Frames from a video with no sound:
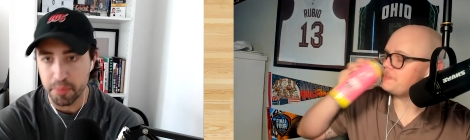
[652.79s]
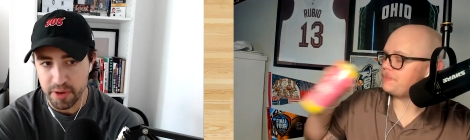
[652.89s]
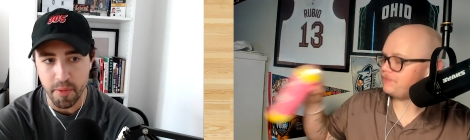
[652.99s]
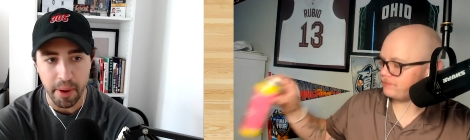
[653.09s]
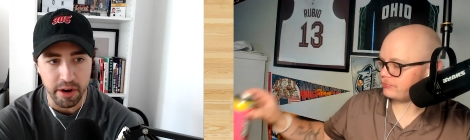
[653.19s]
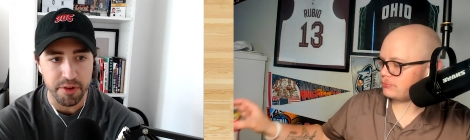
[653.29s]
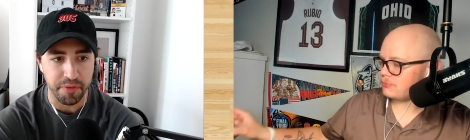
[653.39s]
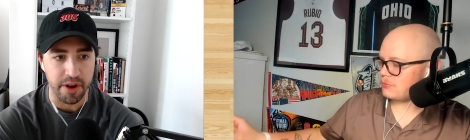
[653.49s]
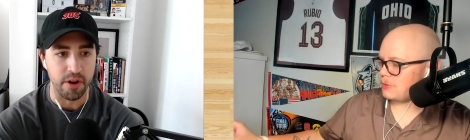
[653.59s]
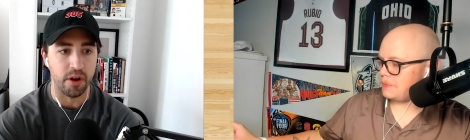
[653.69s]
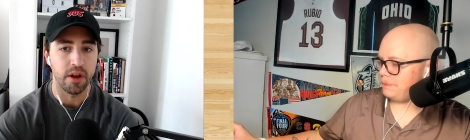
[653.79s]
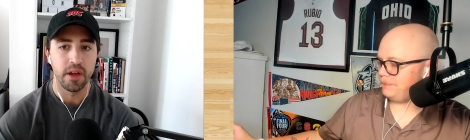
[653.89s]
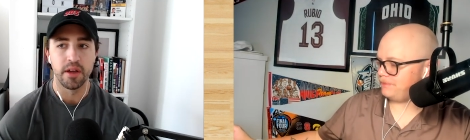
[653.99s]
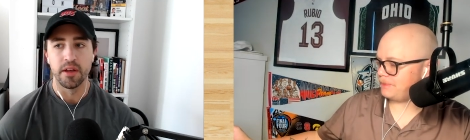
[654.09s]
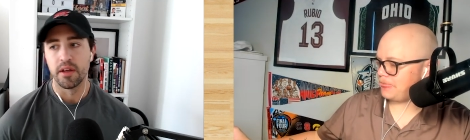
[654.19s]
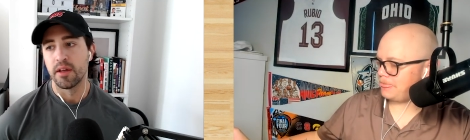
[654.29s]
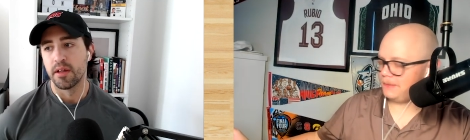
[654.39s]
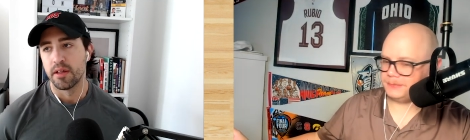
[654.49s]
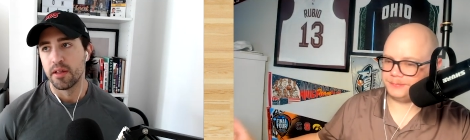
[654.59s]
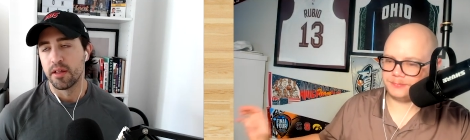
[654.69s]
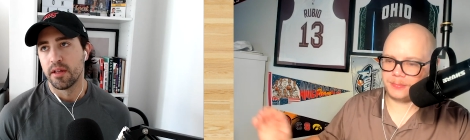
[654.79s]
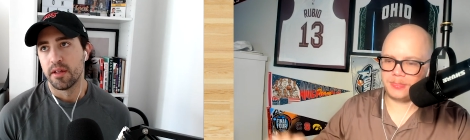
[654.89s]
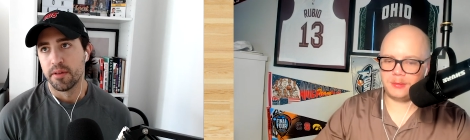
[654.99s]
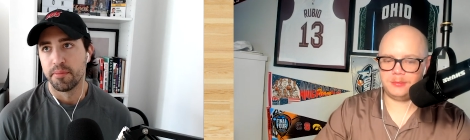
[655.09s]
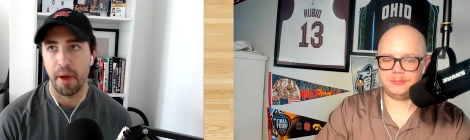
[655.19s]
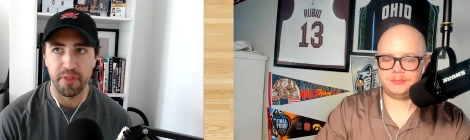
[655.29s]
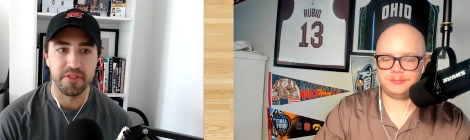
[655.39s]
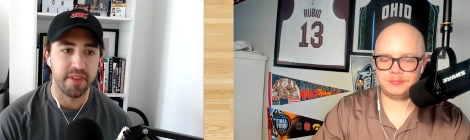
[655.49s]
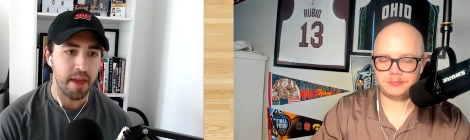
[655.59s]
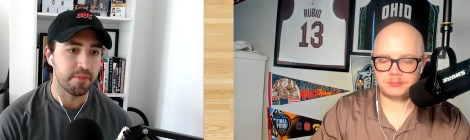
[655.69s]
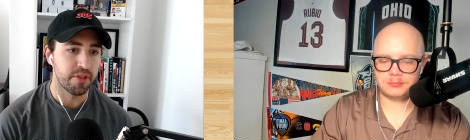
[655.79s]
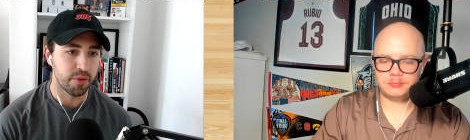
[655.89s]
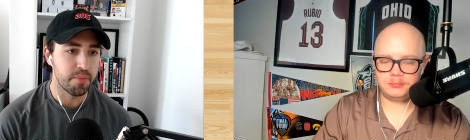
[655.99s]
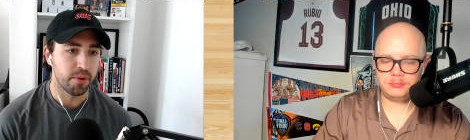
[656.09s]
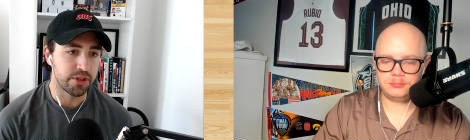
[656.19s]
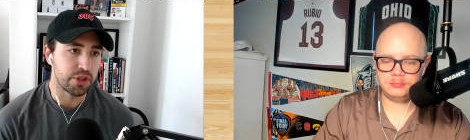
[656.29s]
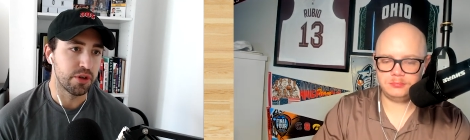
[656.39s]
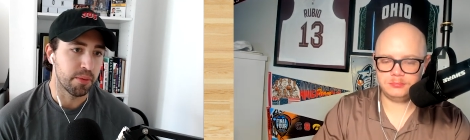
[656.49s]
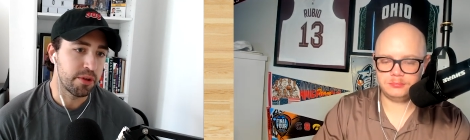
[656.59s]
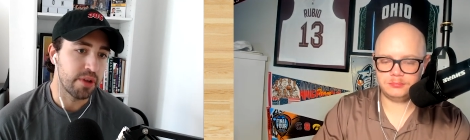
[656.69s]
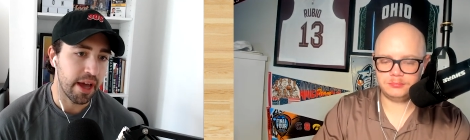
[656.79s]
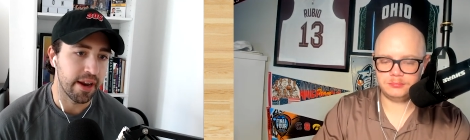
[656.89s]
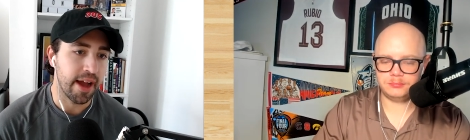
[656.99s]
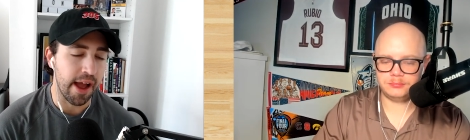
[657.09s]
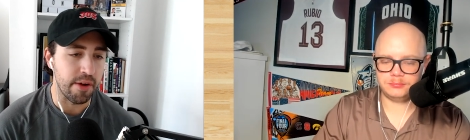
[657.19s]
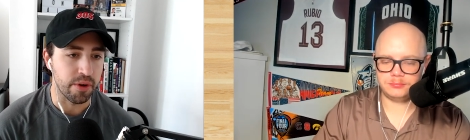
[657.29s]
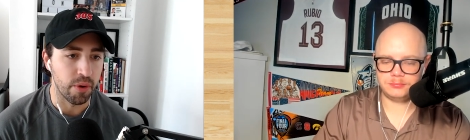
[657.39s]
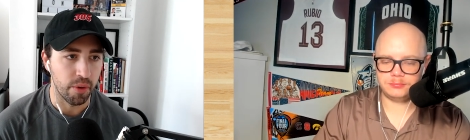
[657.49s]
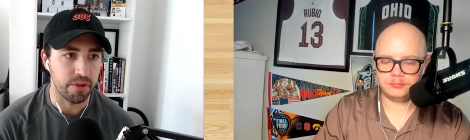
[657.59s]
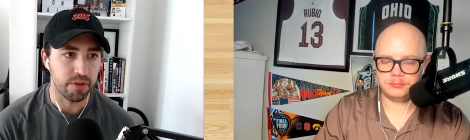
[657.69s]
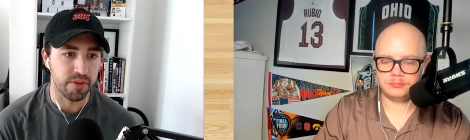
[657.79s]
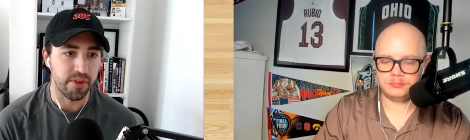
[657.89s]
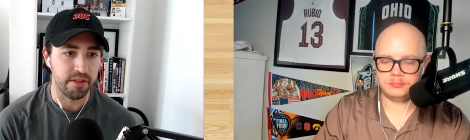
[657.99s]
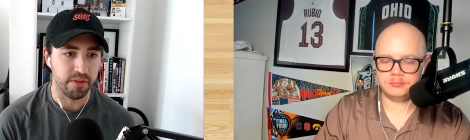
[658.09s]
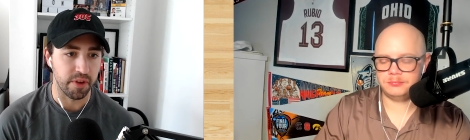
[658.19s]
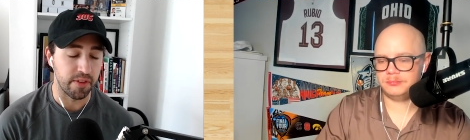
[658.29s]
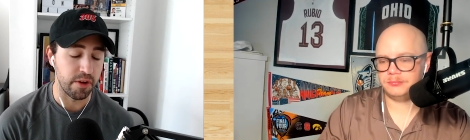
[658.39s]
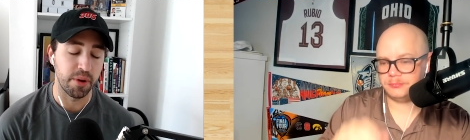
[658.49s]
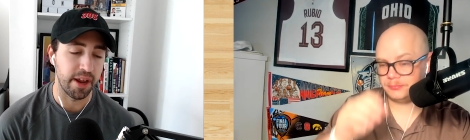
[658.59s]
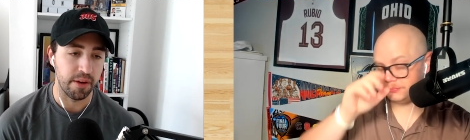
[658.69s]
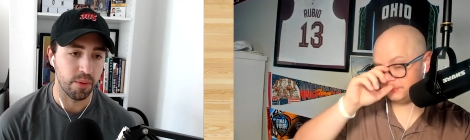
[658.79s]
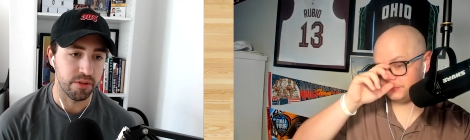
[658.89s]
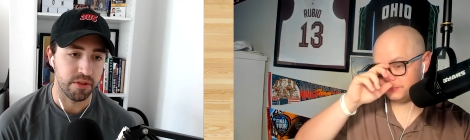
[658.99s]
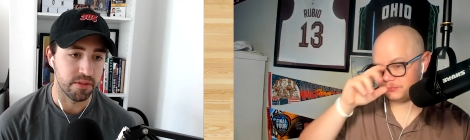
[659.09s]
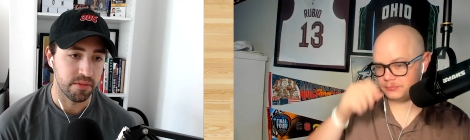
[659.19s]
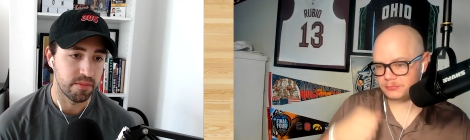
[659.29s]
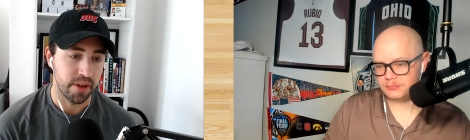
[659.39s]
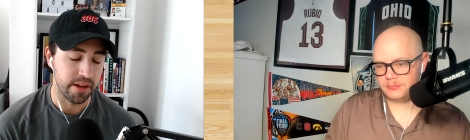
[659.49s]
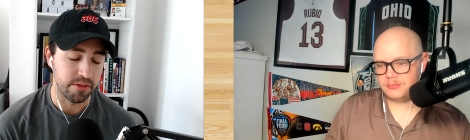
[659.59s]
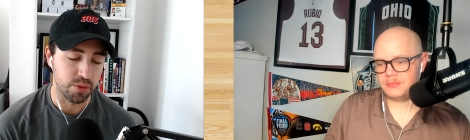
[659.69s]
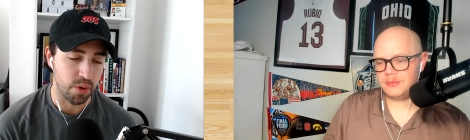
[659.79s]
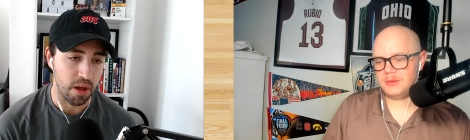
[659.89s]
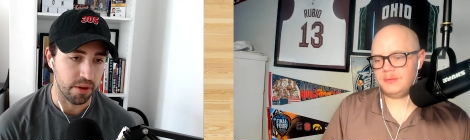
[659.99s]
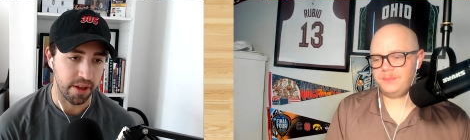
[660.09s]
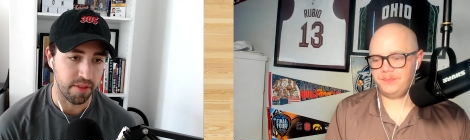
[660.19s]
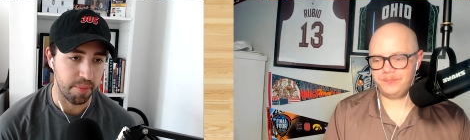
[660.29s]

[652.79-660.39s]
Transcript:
Speaker 1: bit of a better defender, about the same as a three point shooter, but you got a guy who can hold his own defensively, and then you put Edwards and, and Jrue Holiday in the